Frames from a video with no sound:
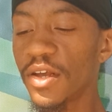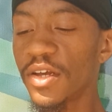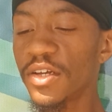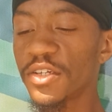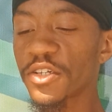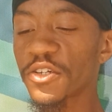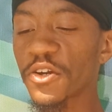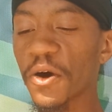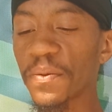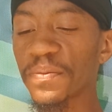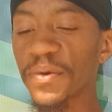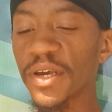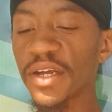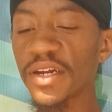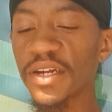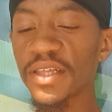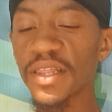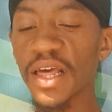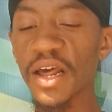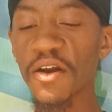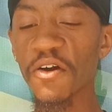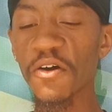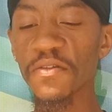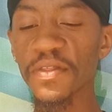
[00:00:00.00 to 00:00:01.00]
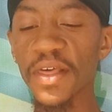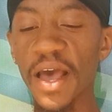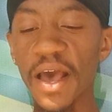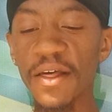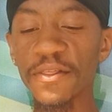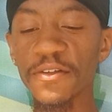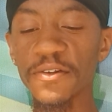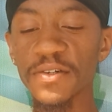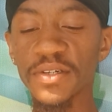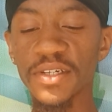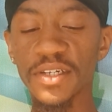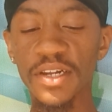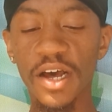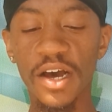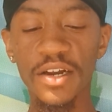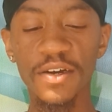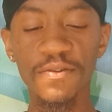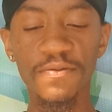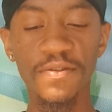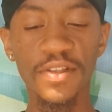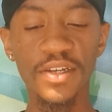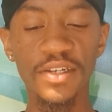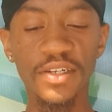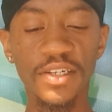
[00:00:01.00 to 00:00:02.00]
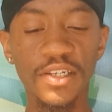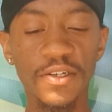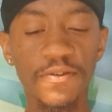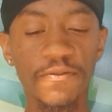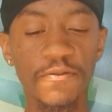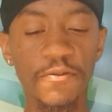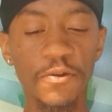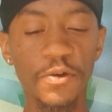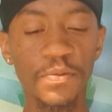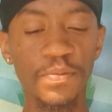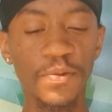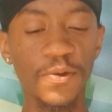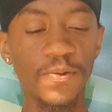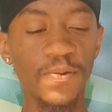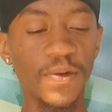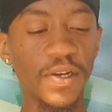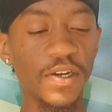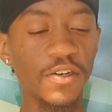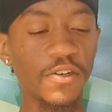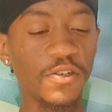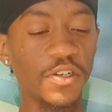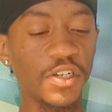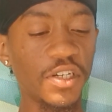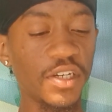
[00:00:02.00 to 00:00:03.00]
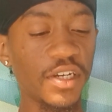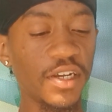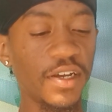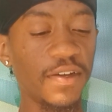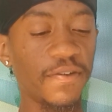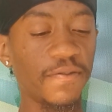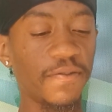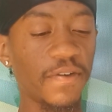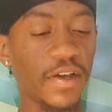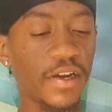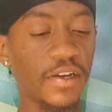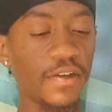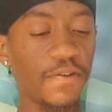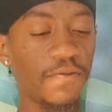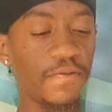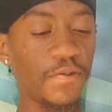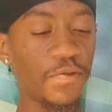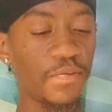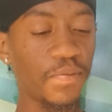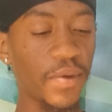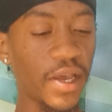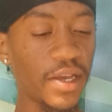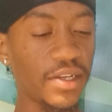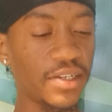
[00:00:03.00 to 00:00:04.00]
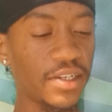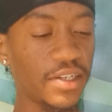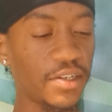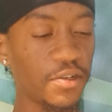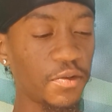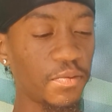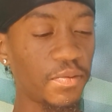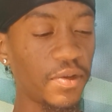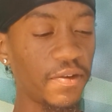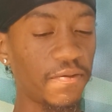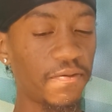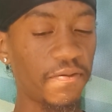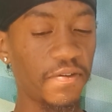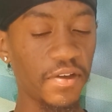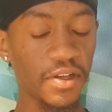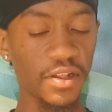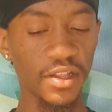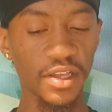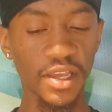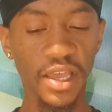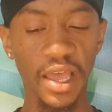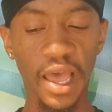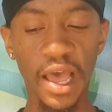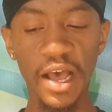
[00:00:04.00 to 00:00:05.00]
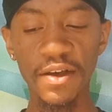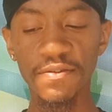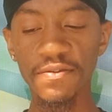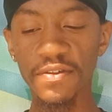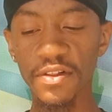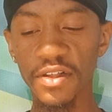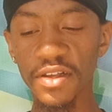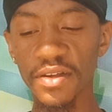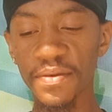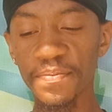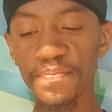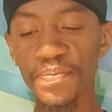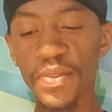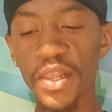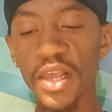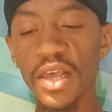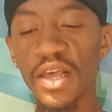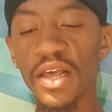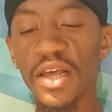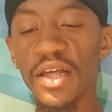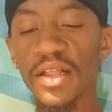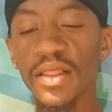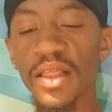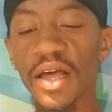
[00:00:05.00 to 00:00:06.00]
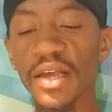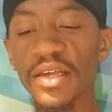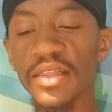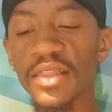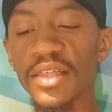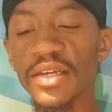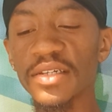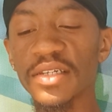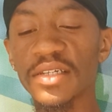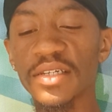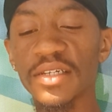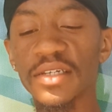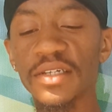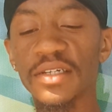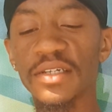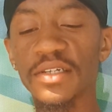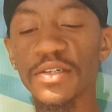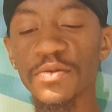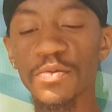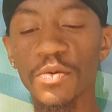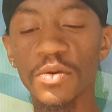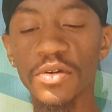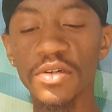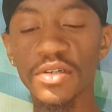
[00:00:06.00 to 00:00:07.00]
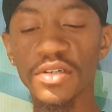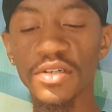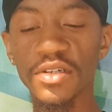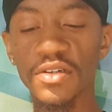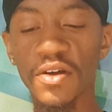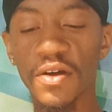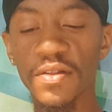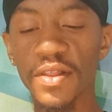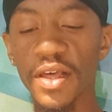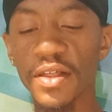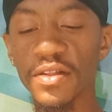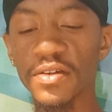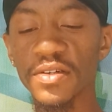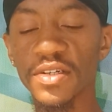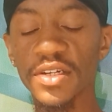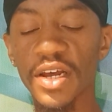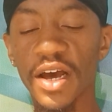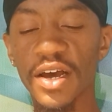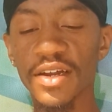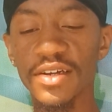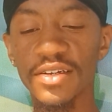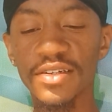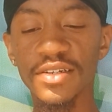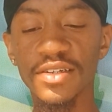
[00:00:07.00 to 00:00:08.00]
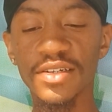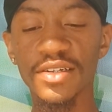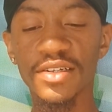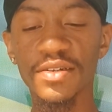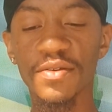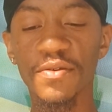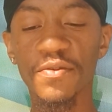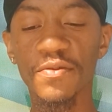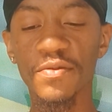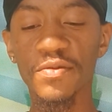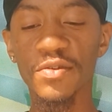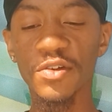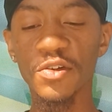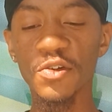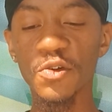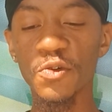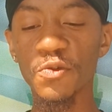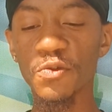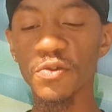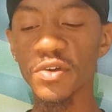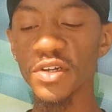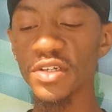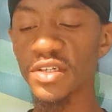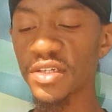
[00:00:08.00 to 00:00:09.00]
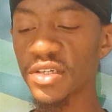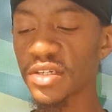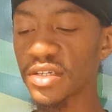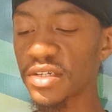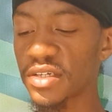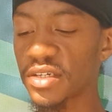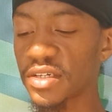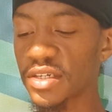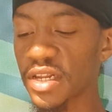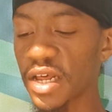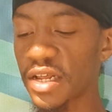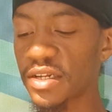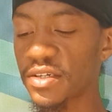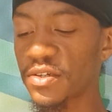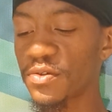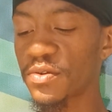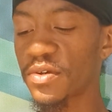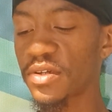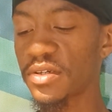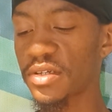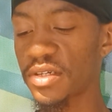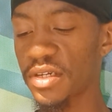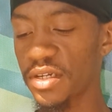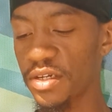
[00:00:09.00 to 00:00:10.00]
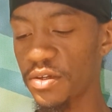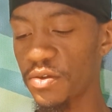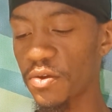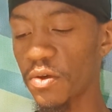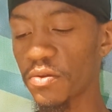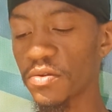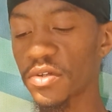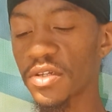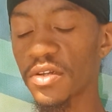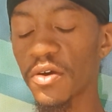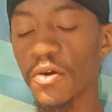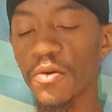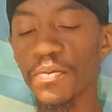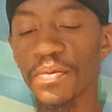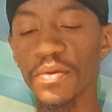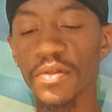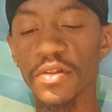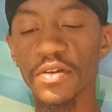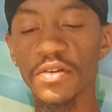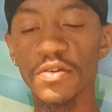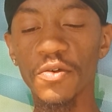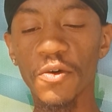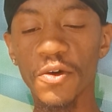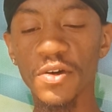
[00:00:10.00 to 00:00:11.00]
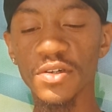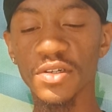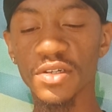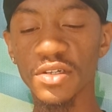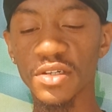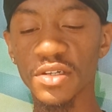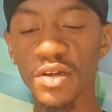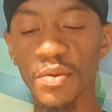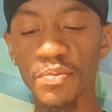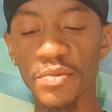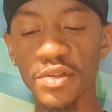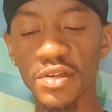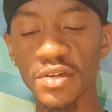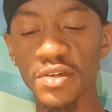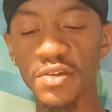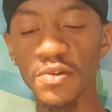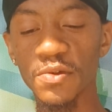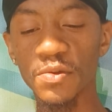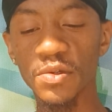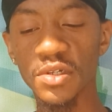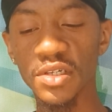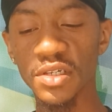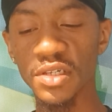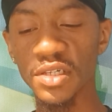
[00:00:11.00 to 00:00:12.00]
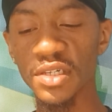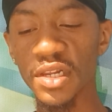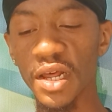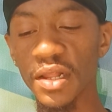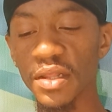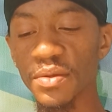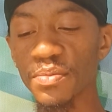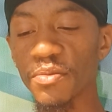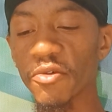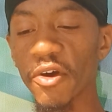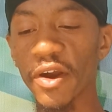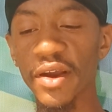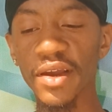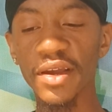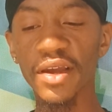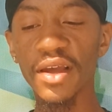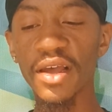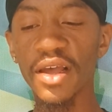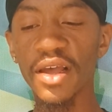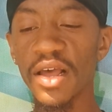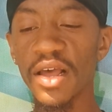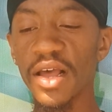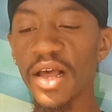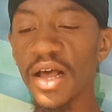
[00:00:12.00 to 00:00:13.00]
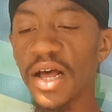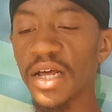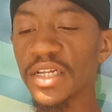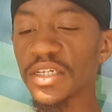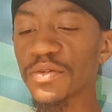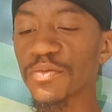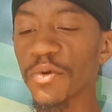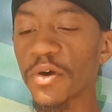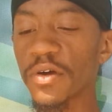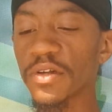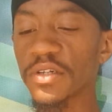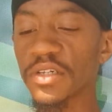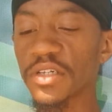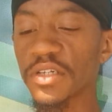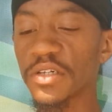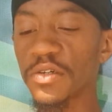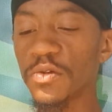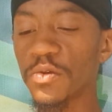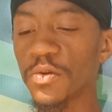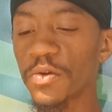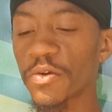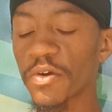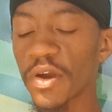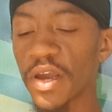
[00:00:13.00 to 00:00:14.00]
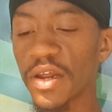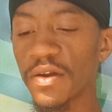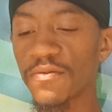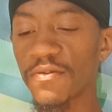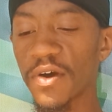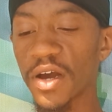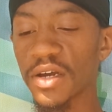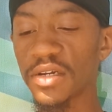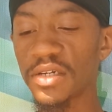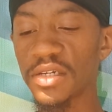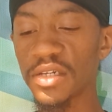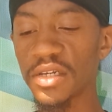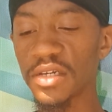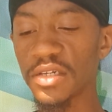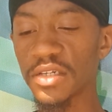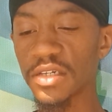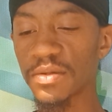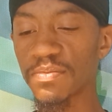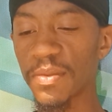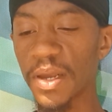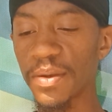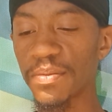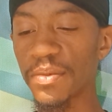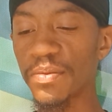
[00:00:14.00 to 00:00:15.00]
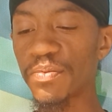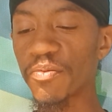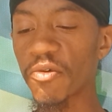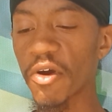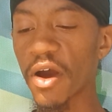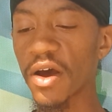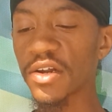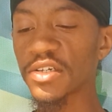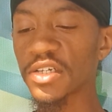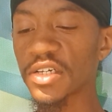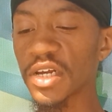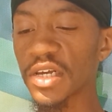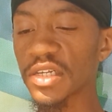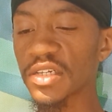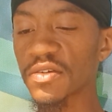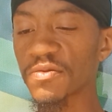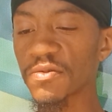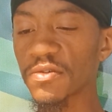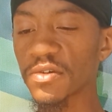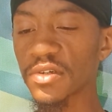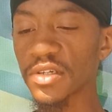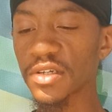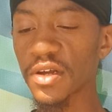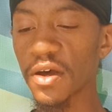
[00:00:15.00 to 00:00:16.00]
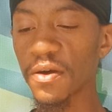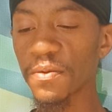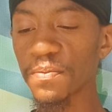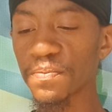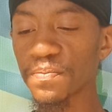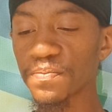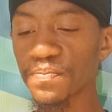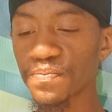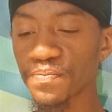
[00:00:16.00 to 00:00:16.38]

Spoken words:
So I'm getting that on the other side of this full moon energy, if any of you may still be feeling it heavily, like this is what is on the other side, is new reasons as you continue to open the doors to something new to celebrate, as well as new creative ideas, maybe projects for some.